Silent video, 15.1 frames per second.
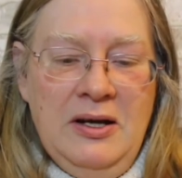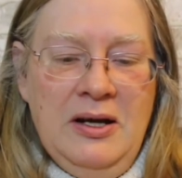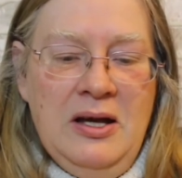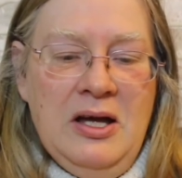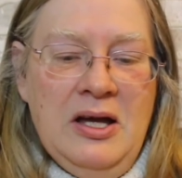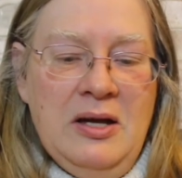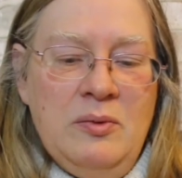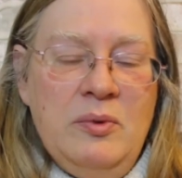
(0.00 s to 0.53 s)

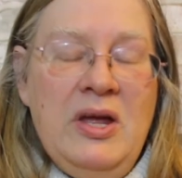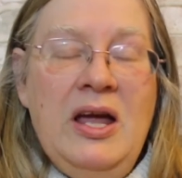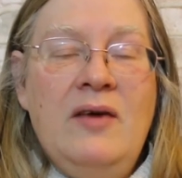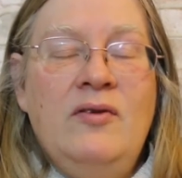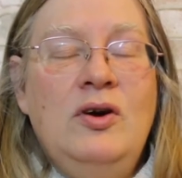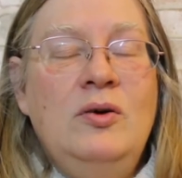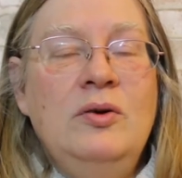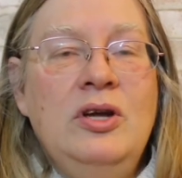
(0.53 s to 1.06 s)
And we
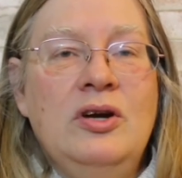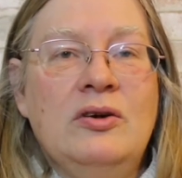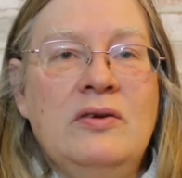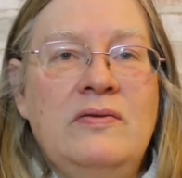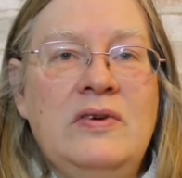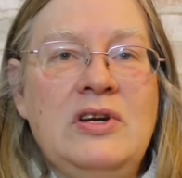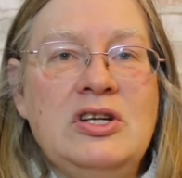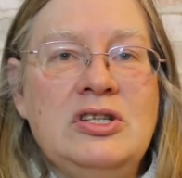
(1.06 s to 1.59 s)
have a whole year to
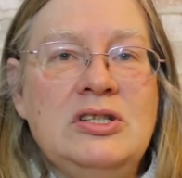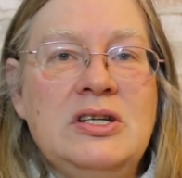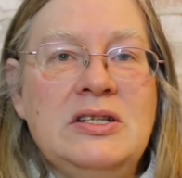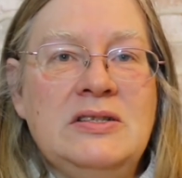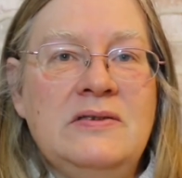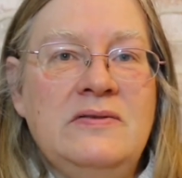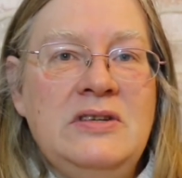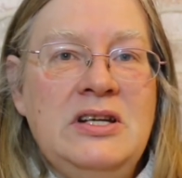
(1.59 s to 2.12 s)
finish
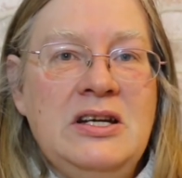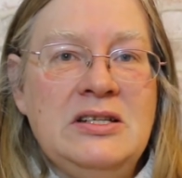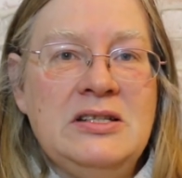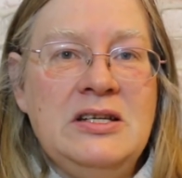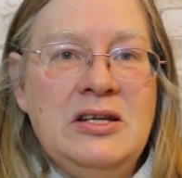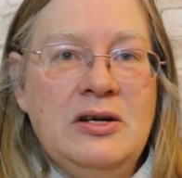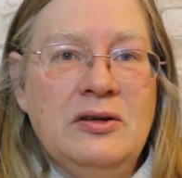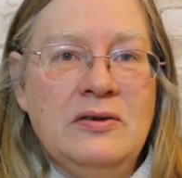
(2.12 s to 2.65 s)
this. If it takes
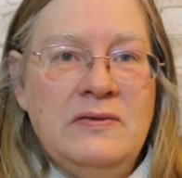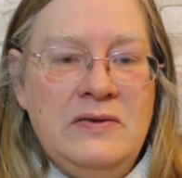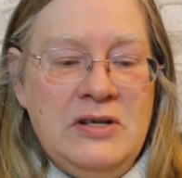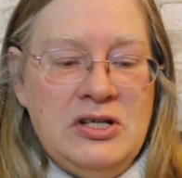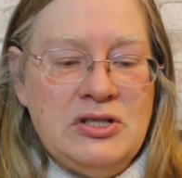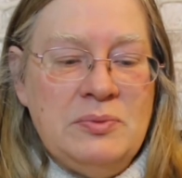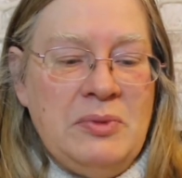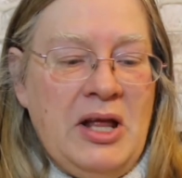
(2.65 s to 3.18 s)
a year to
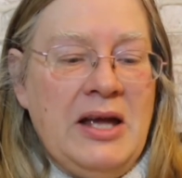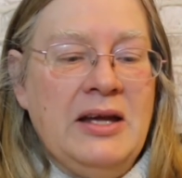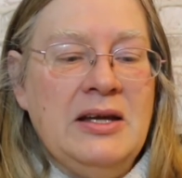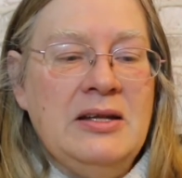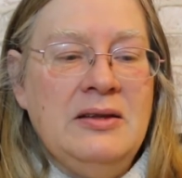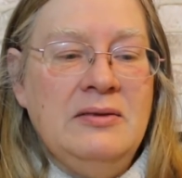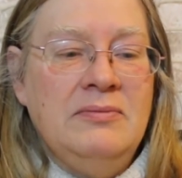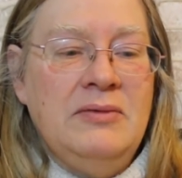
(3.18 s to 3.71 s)
finish a
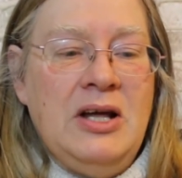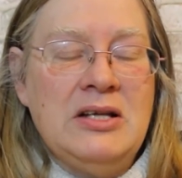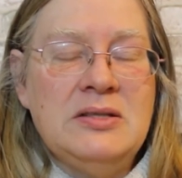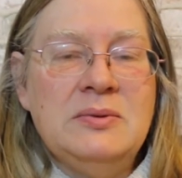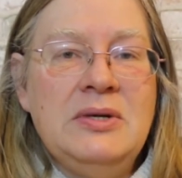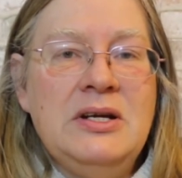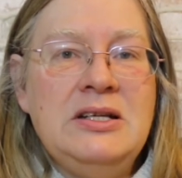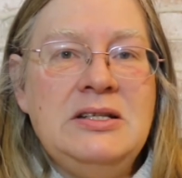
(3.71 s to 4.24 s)
blanket,
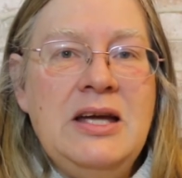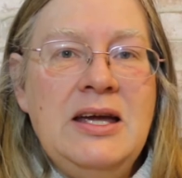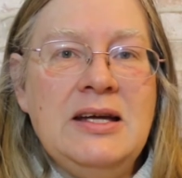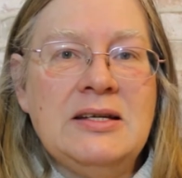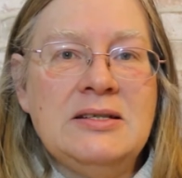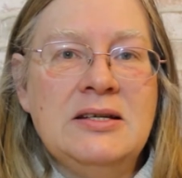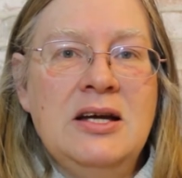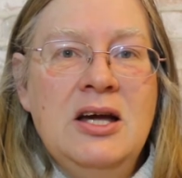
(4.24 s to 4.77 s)
that's what it
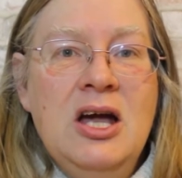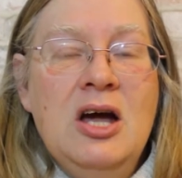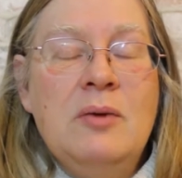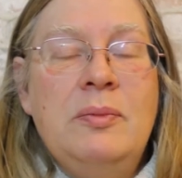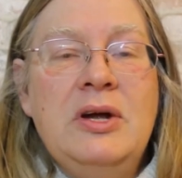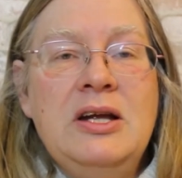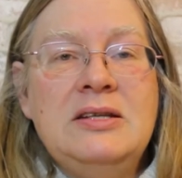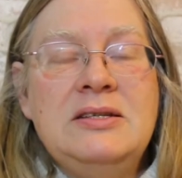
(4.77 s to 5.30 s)
takes.
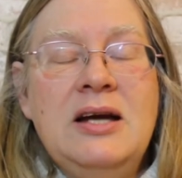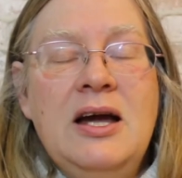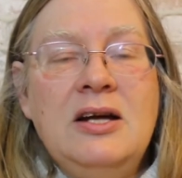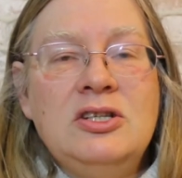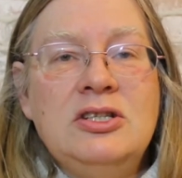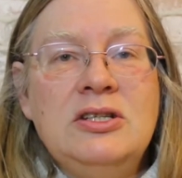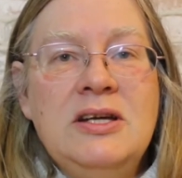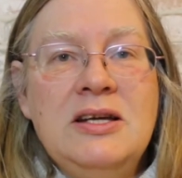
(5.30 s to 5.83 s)
But it's
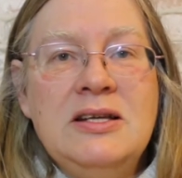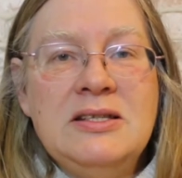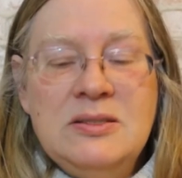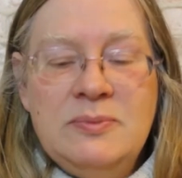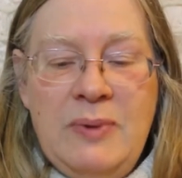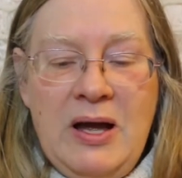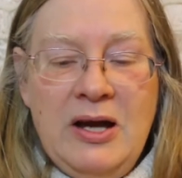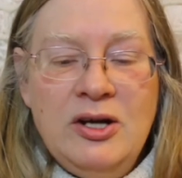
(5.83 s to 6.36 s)
actually
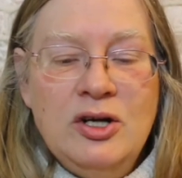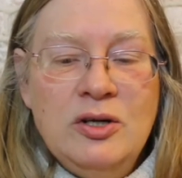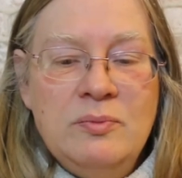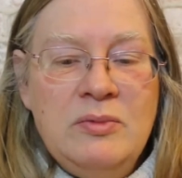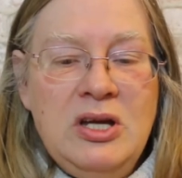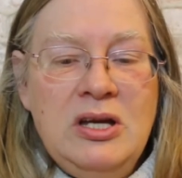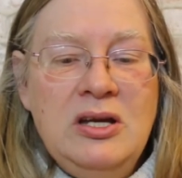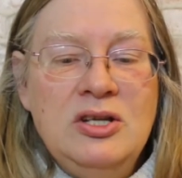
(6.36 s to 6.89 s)
inspired
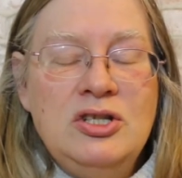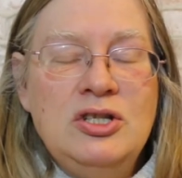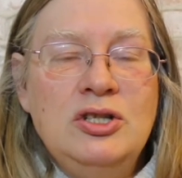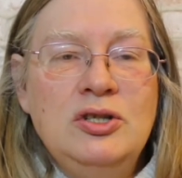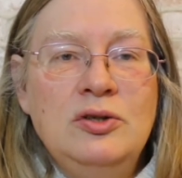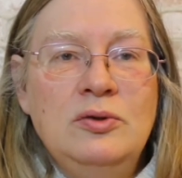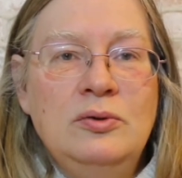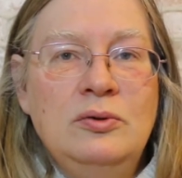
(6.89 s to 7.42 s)
me
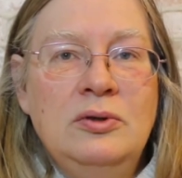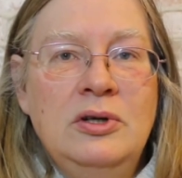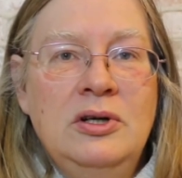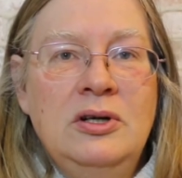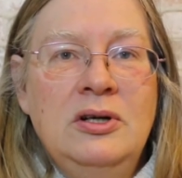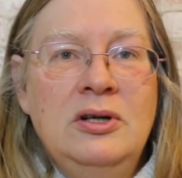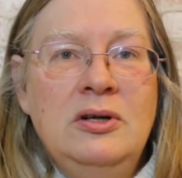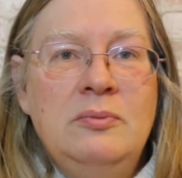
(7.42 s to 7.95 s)
to
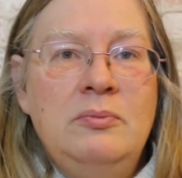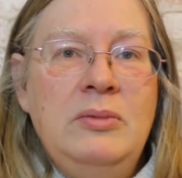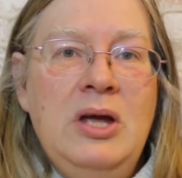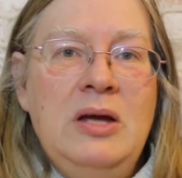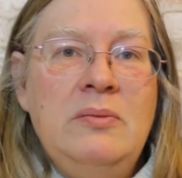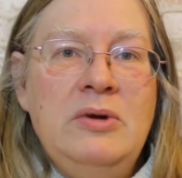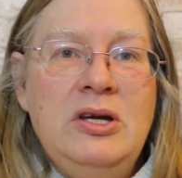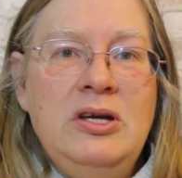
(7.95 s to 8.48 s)

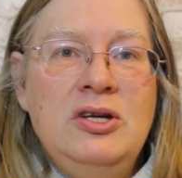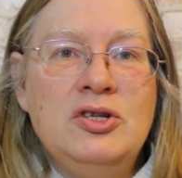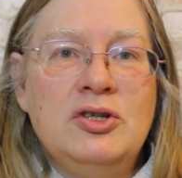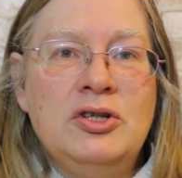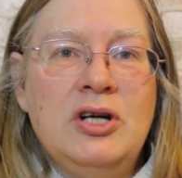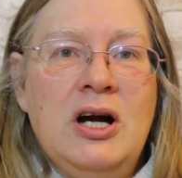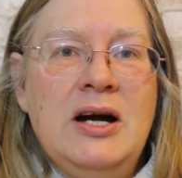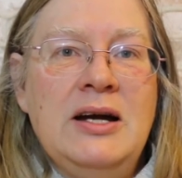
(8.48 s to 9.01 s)
maybe
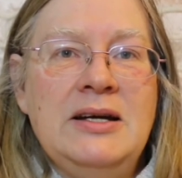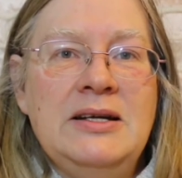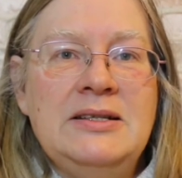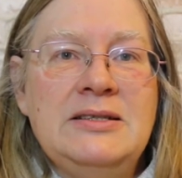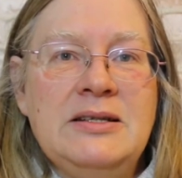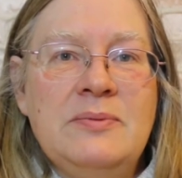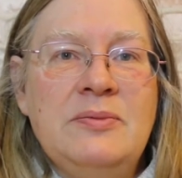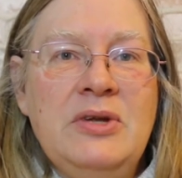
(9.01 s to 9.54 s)
try
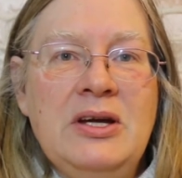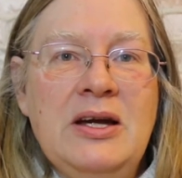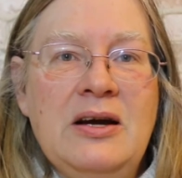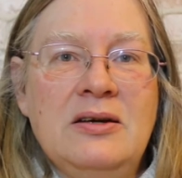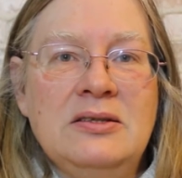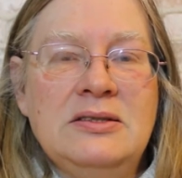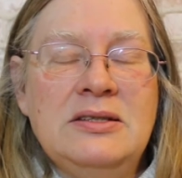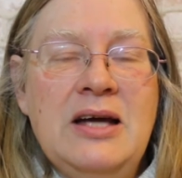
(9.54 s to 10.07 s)
something
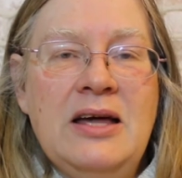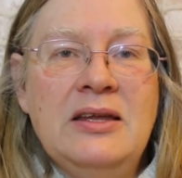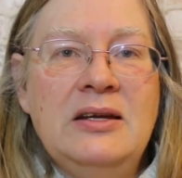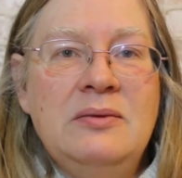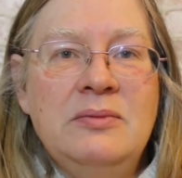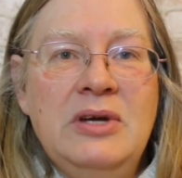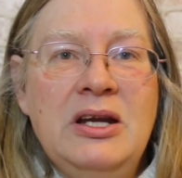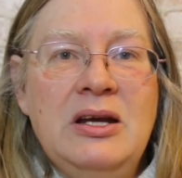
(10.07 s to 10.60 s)
else. Now that
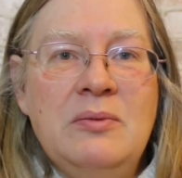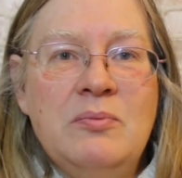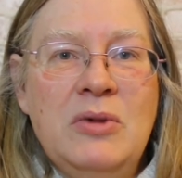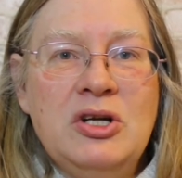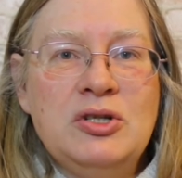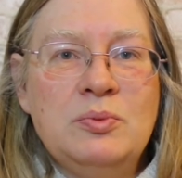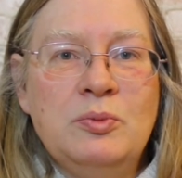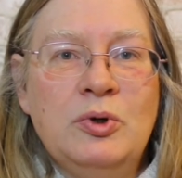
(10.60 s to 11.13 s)
I'm getting
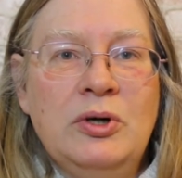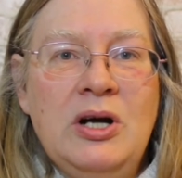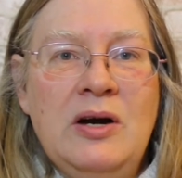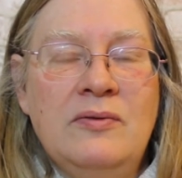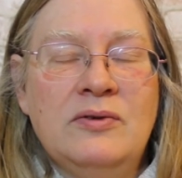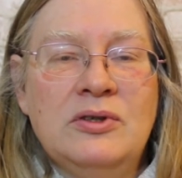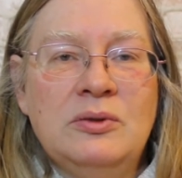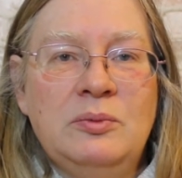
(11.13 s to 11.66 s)
much more
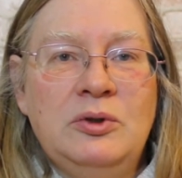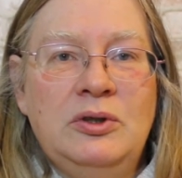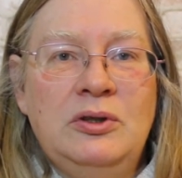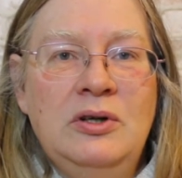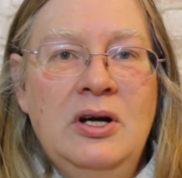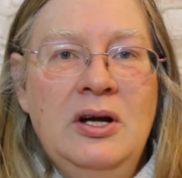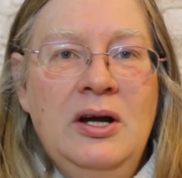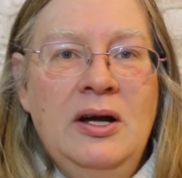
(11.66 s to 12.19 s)

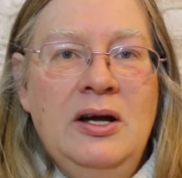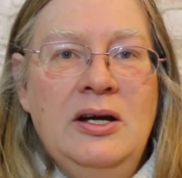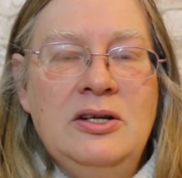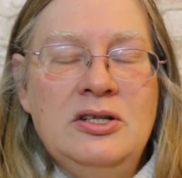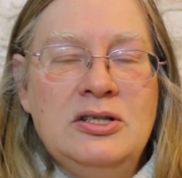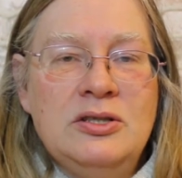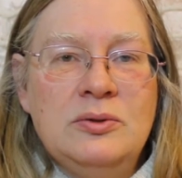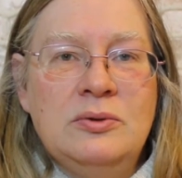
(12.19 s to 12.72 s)
comfortable
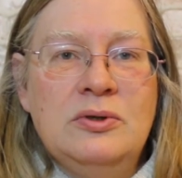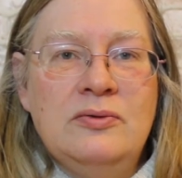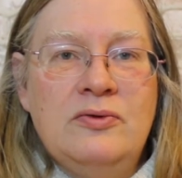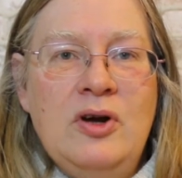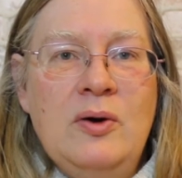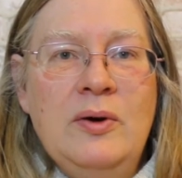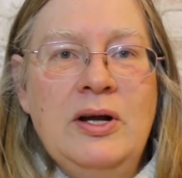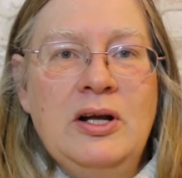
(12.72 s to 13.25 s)
and just sort of
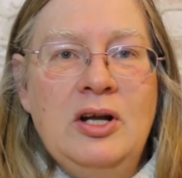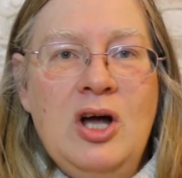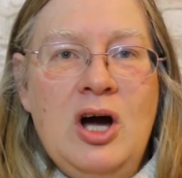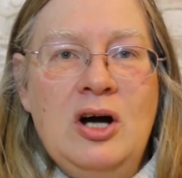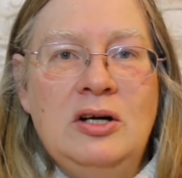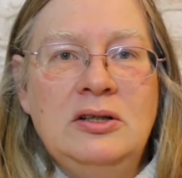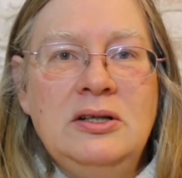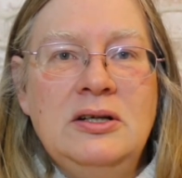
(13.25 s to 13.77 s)
going
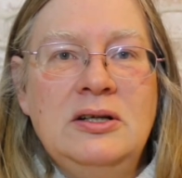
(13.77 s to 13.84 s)
along,